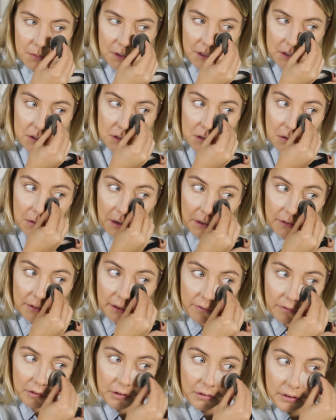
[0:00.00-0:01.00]
but it's so nice
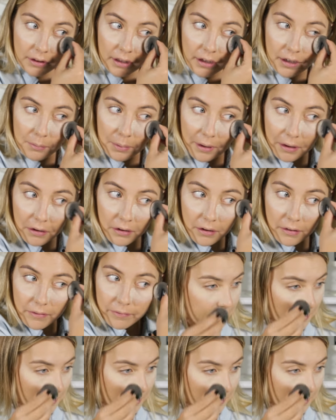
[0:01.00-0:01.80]
to have a new setting powder.